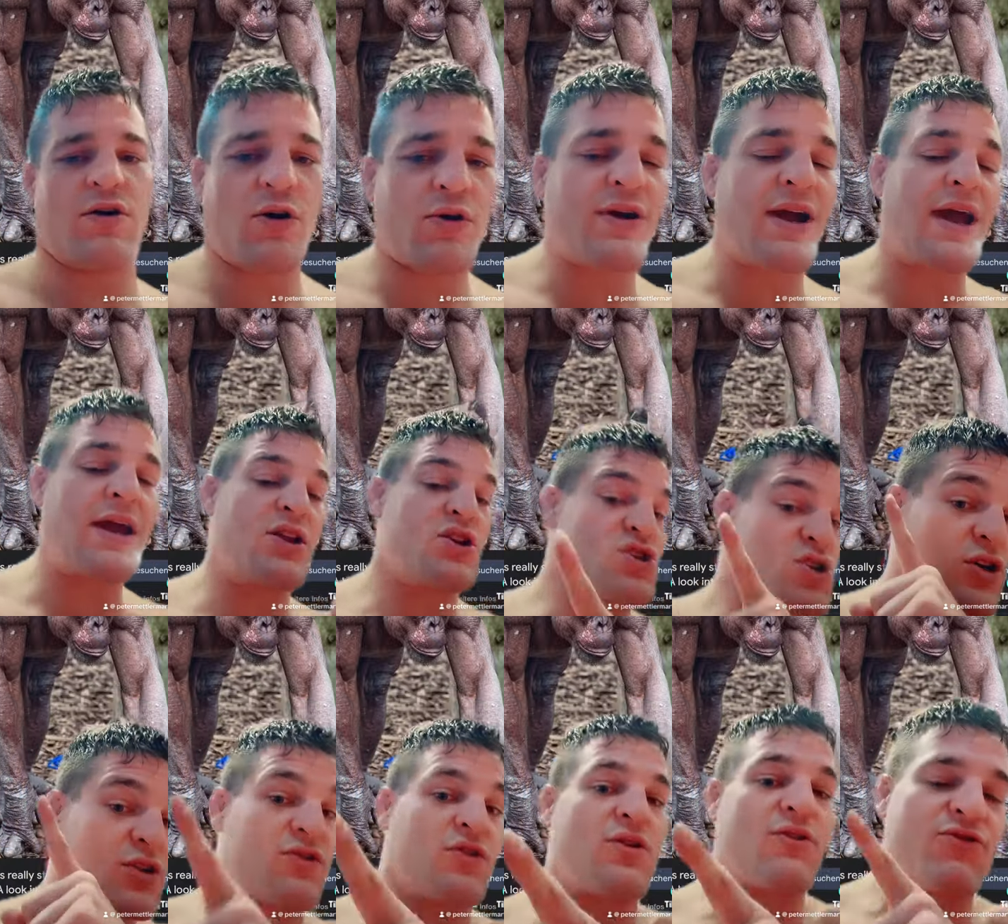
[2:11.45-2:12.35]
Okay,
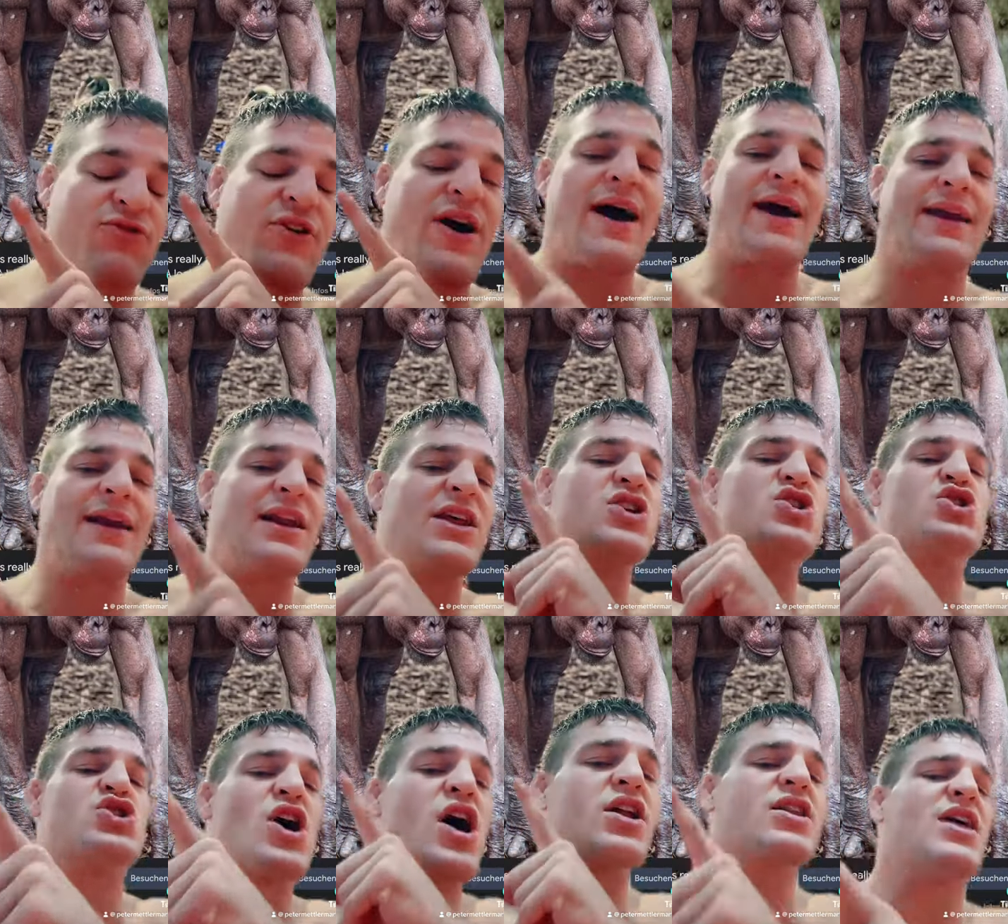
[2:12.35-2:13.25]
just to finally
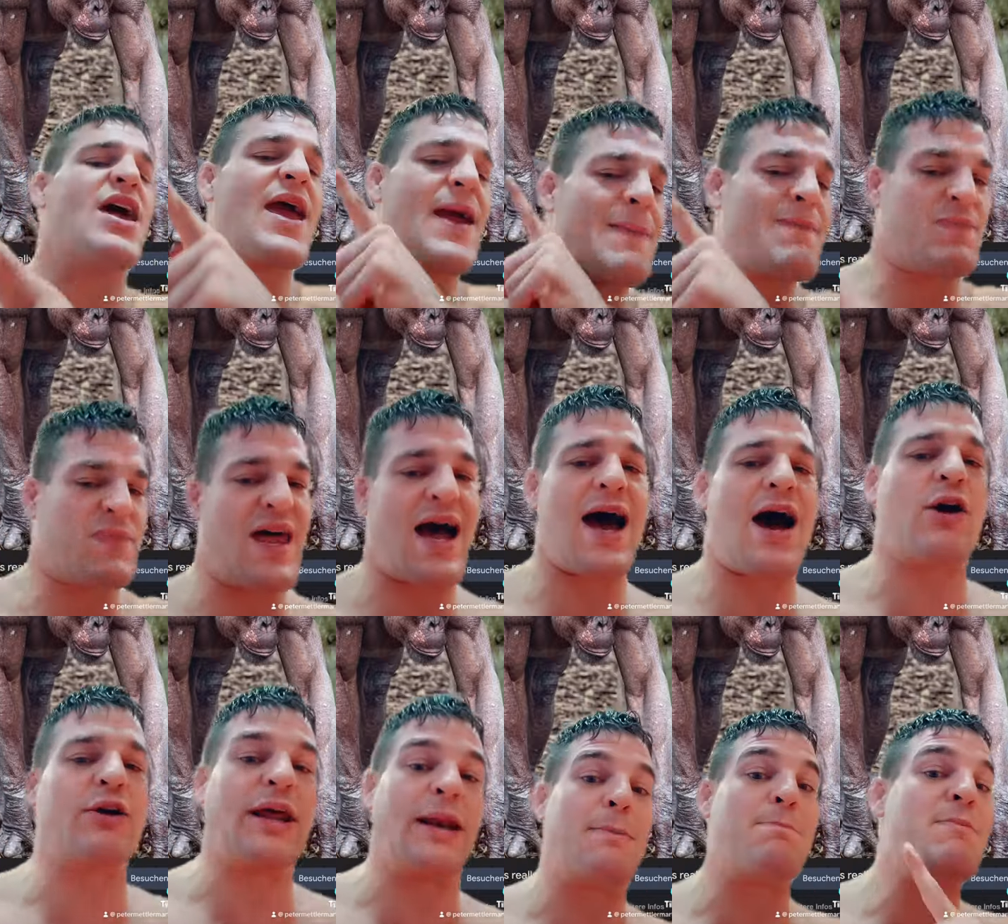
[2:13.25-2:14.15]
shut him
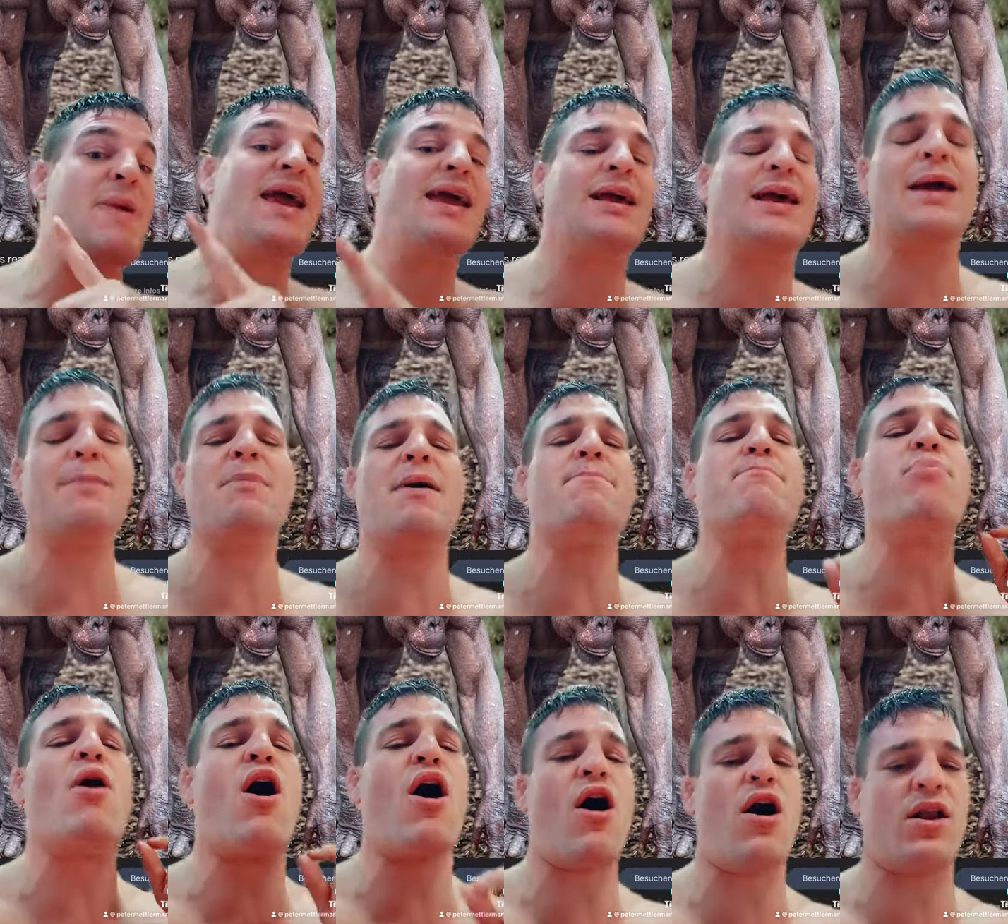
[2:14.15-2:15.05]
down and make him
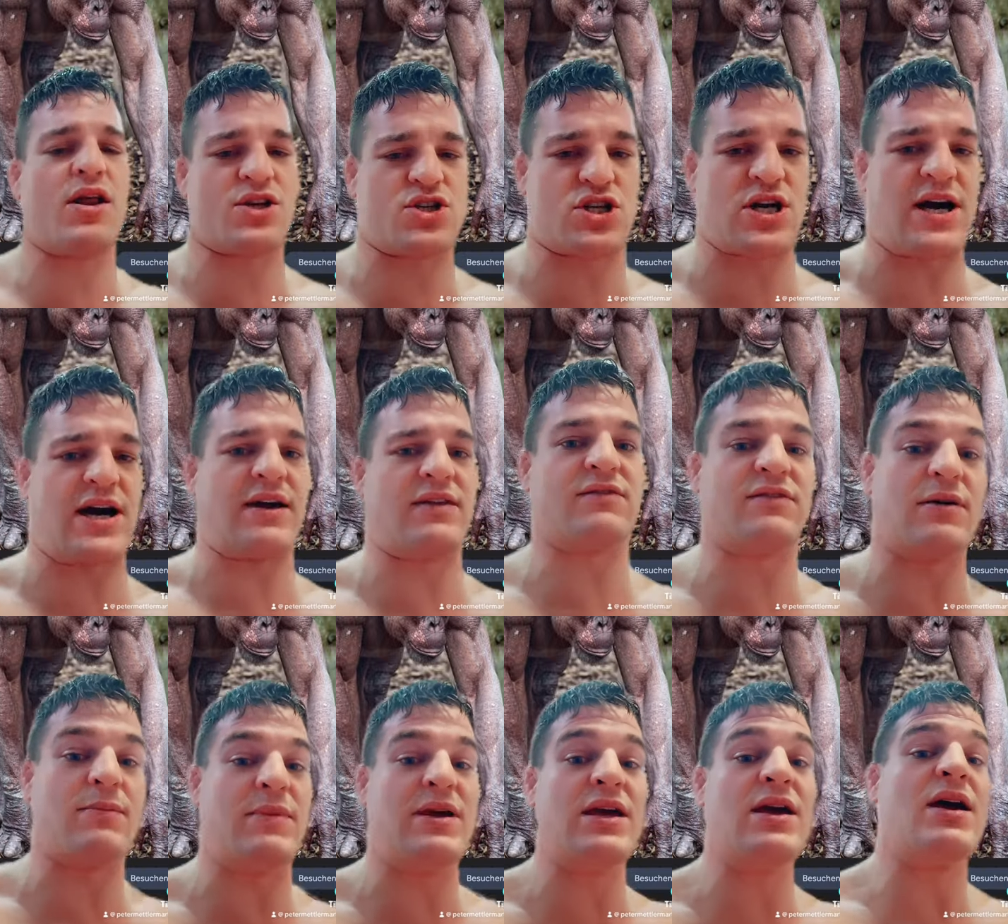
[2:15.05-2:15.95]
apologize to
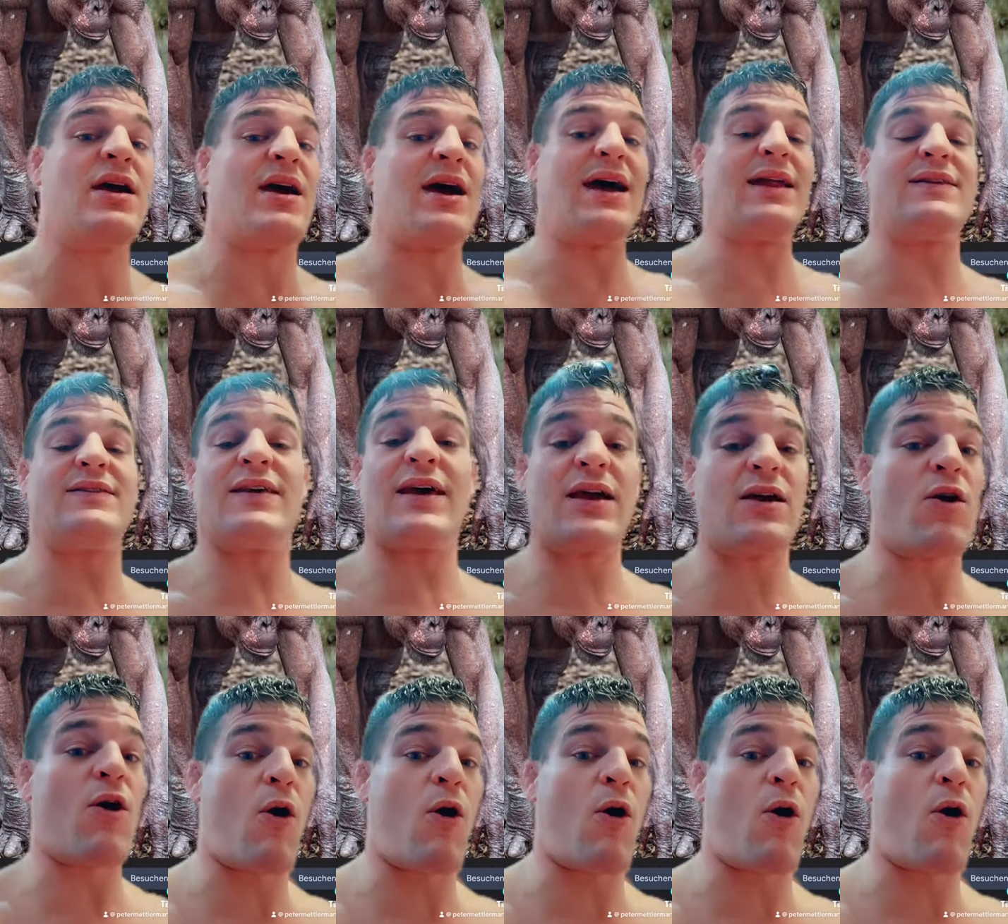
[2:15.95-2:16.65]
me and say,